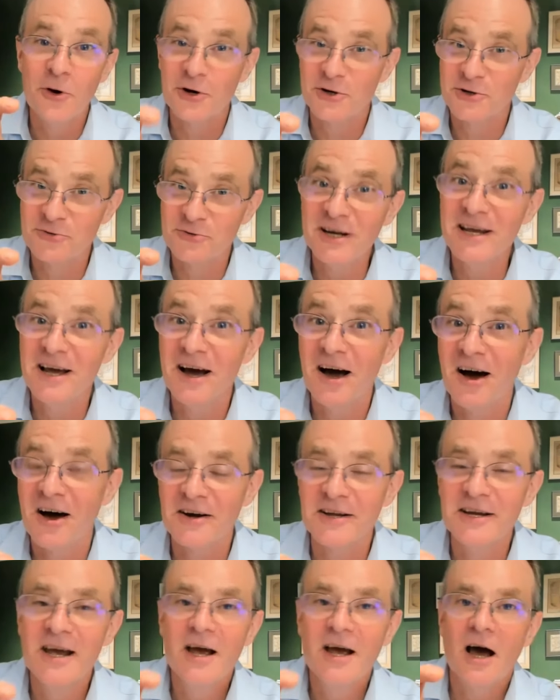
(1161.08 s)
worked really
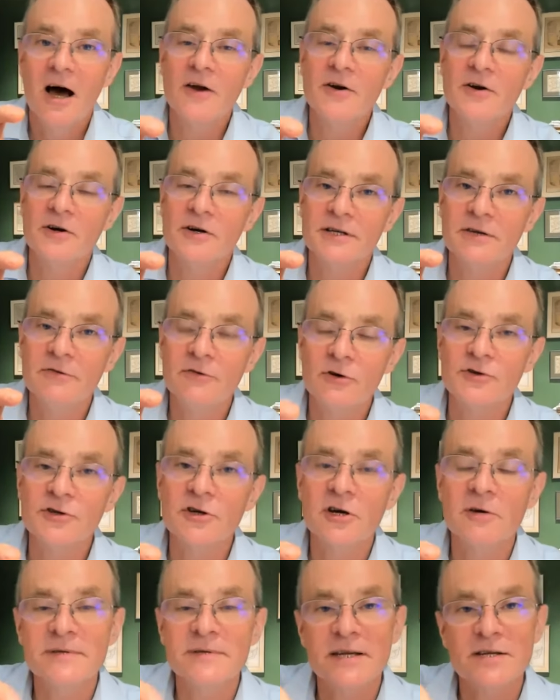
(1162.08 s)
hard under difficult
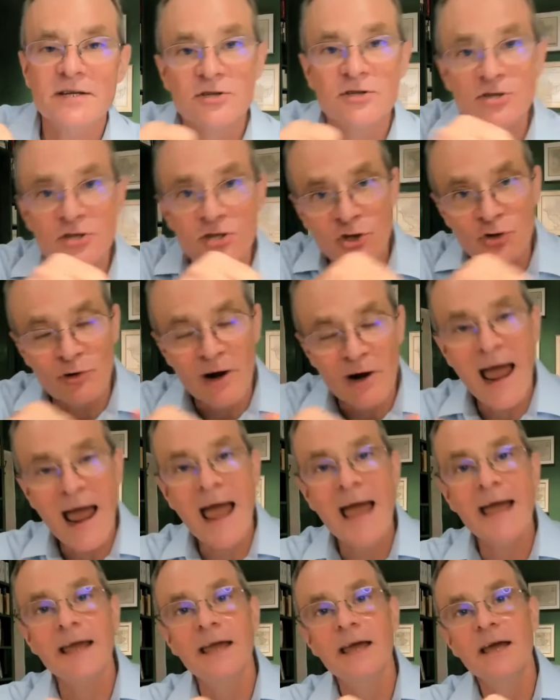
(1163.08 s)
circumstances to
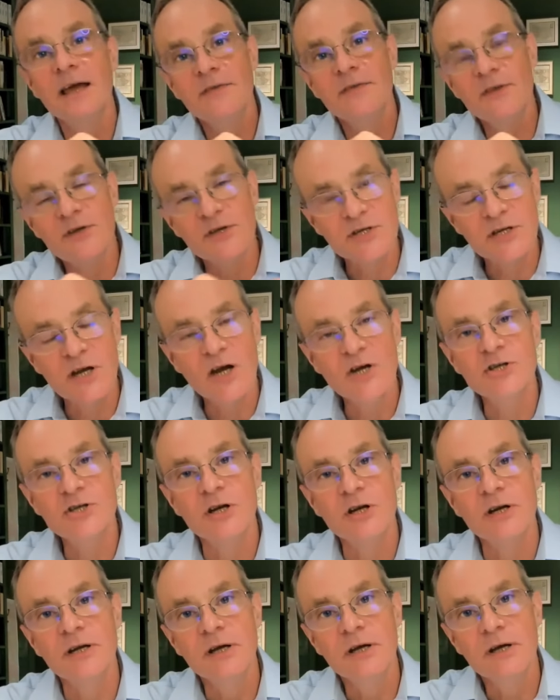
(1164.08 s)
drag the
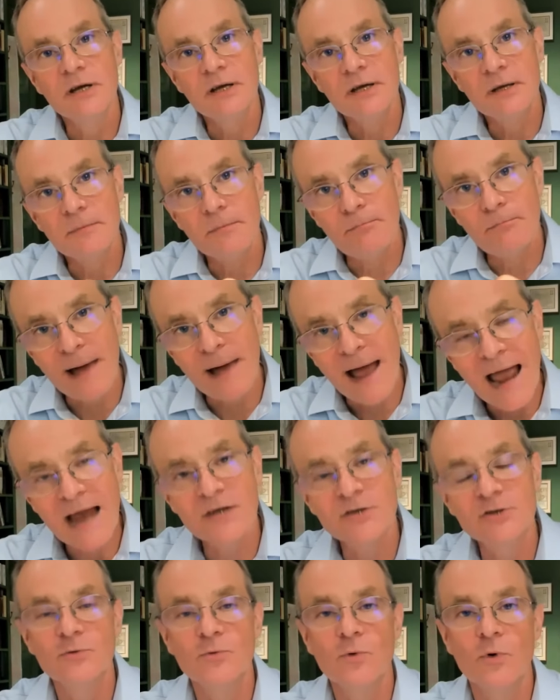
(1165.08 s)
discussion
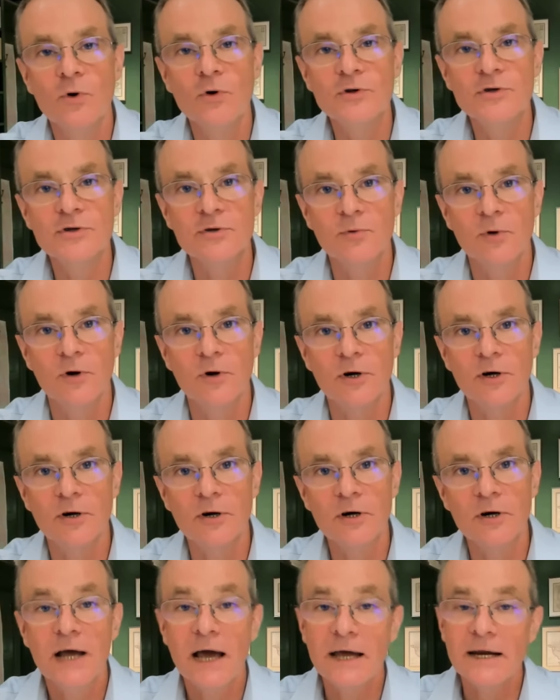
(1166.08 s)
back towards the
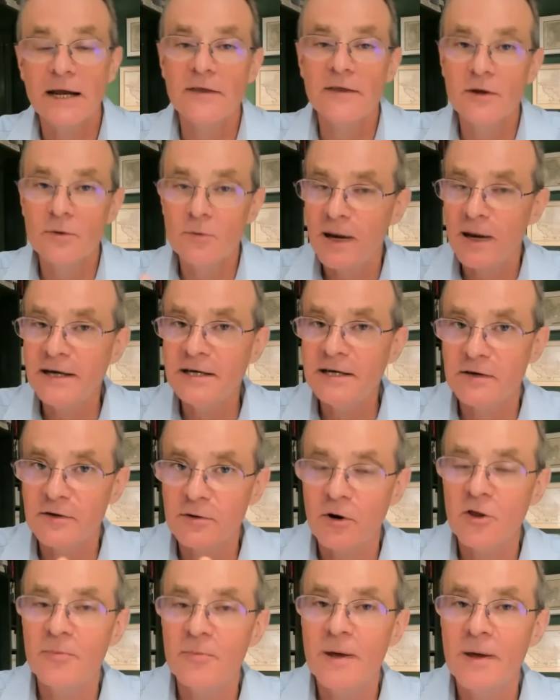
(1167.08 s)
worker. And, and there were plenty,
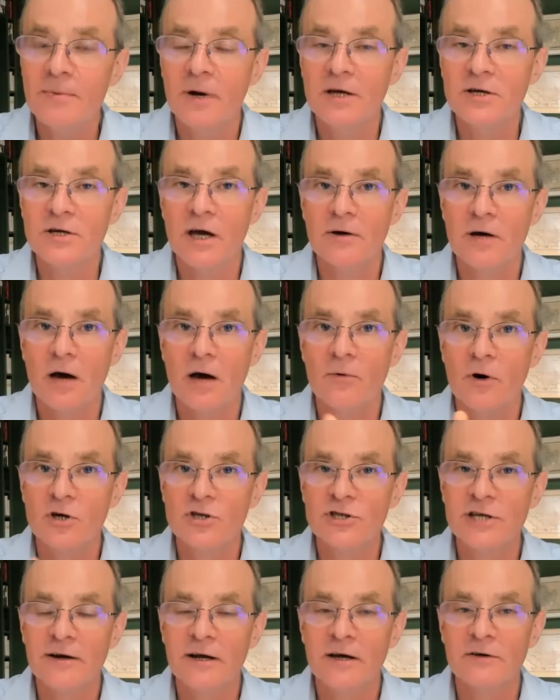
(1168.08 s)
there were other people. I, I, I want
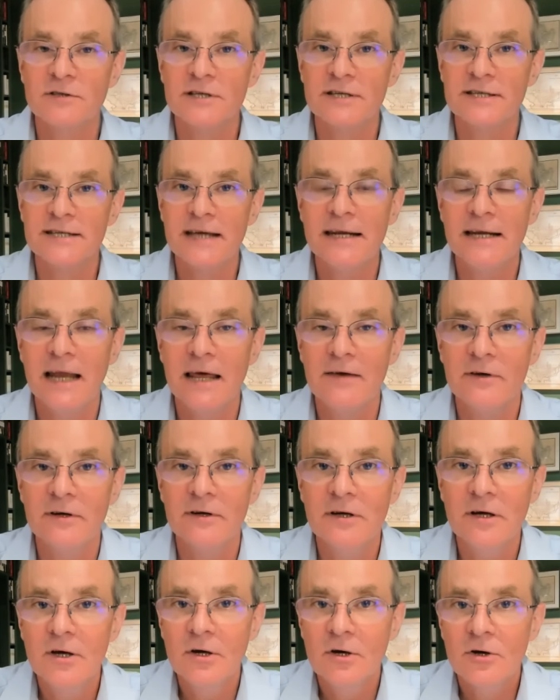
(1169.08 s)
to shout out to Sandy
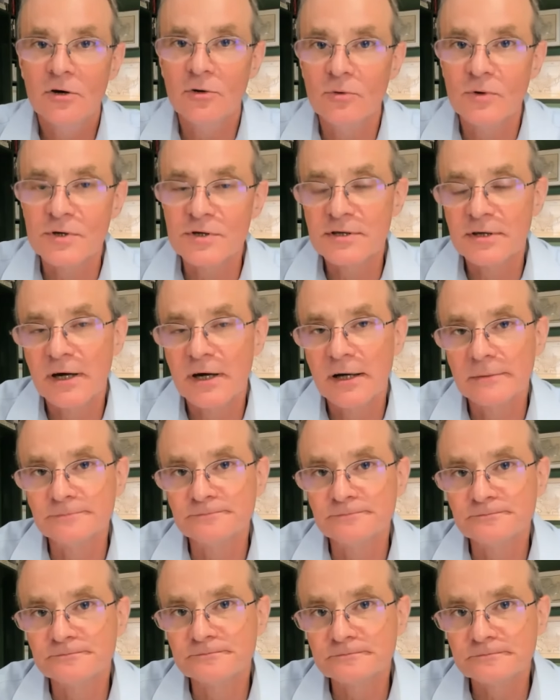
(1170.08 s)
Levin, who was
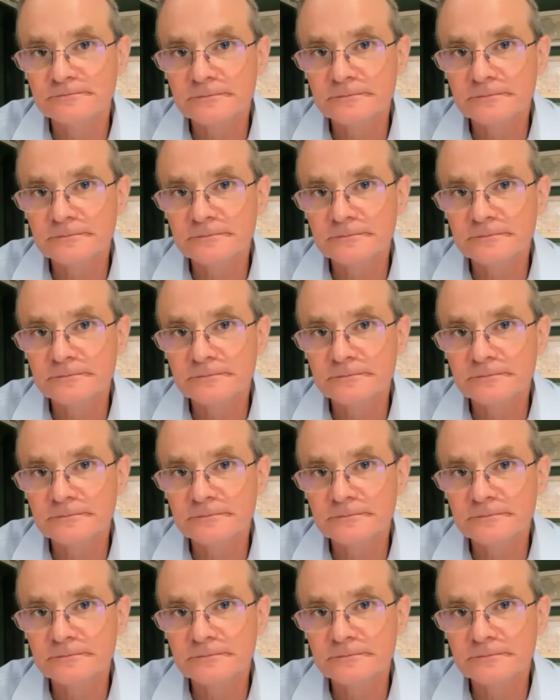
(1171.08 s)
um,